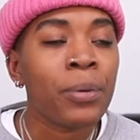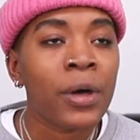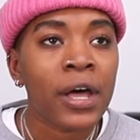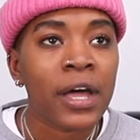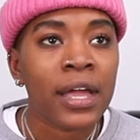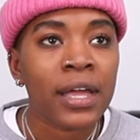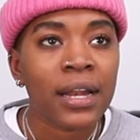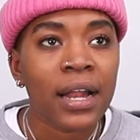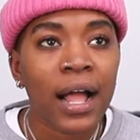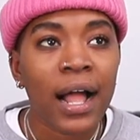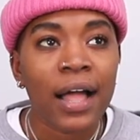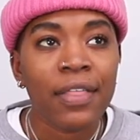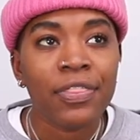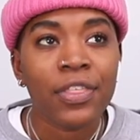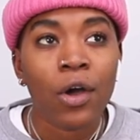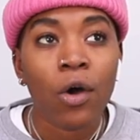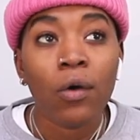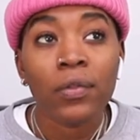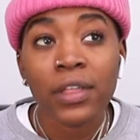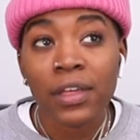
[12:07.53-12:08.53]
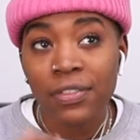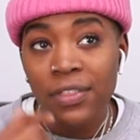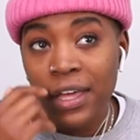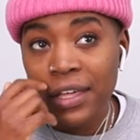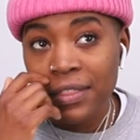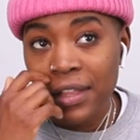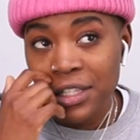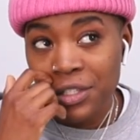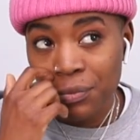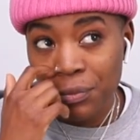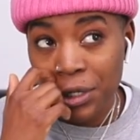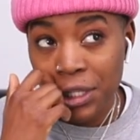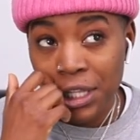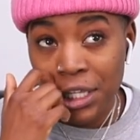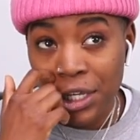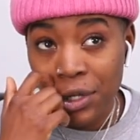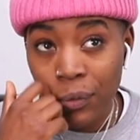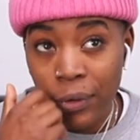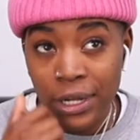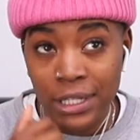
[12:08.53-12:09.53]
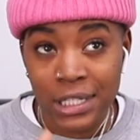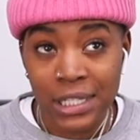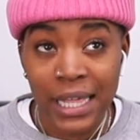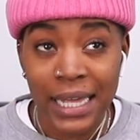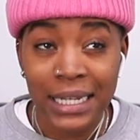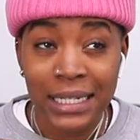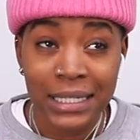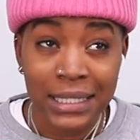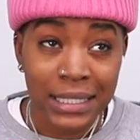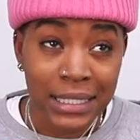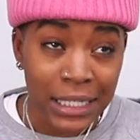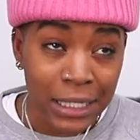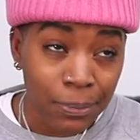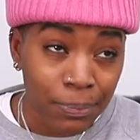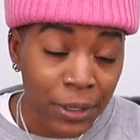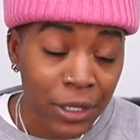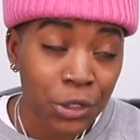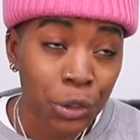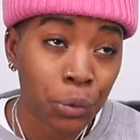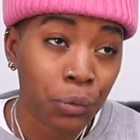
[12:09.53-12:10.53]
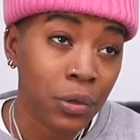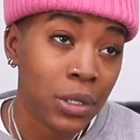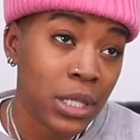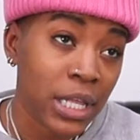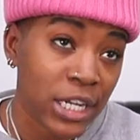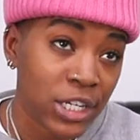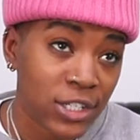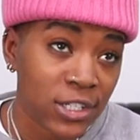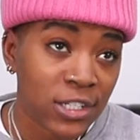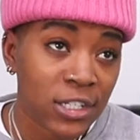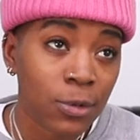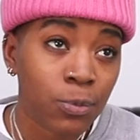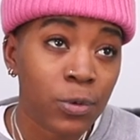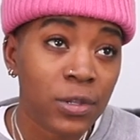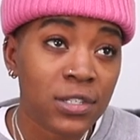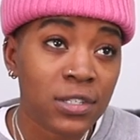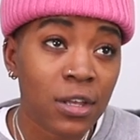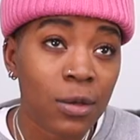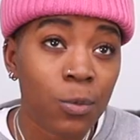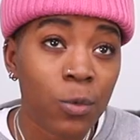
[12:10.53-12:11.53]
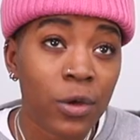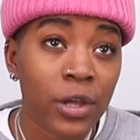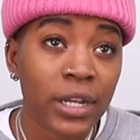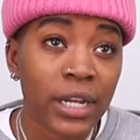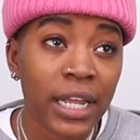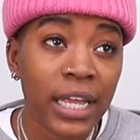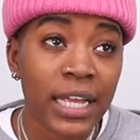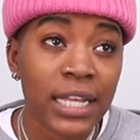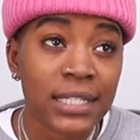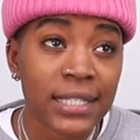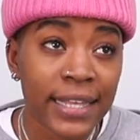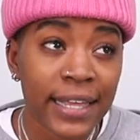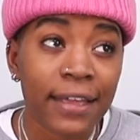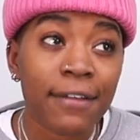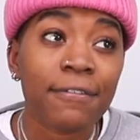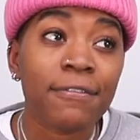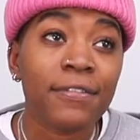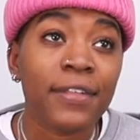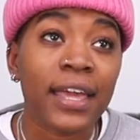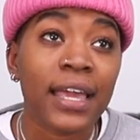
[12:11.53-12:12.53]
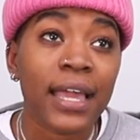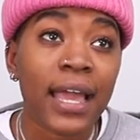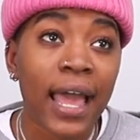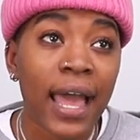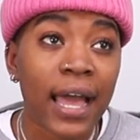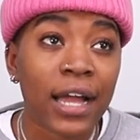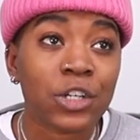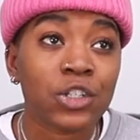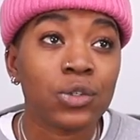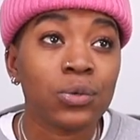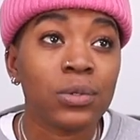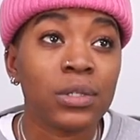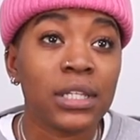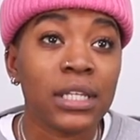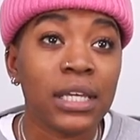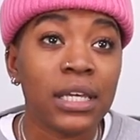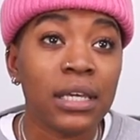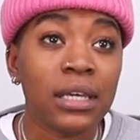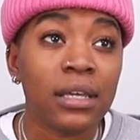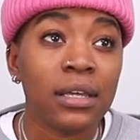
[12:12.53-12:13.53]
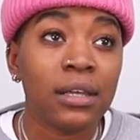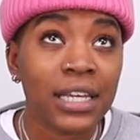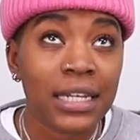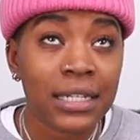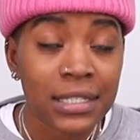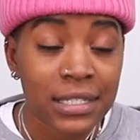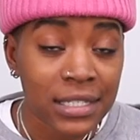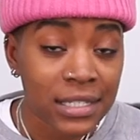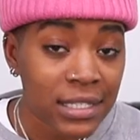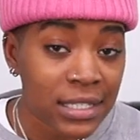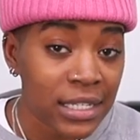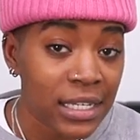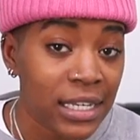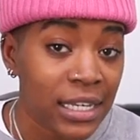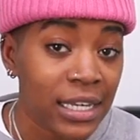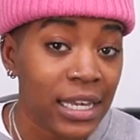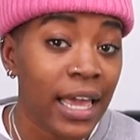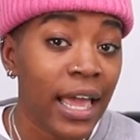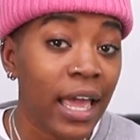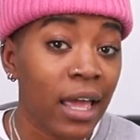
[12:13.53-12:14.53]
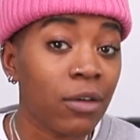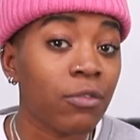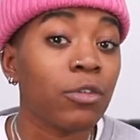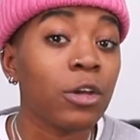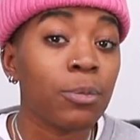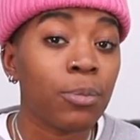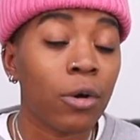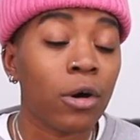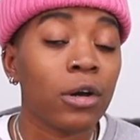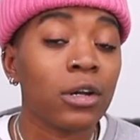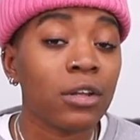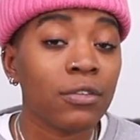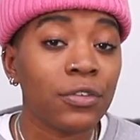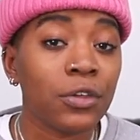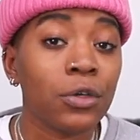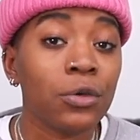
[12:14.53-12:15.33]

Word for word: But the only thing that's really going to like deepen your relationship with someone is if they actually can see every part of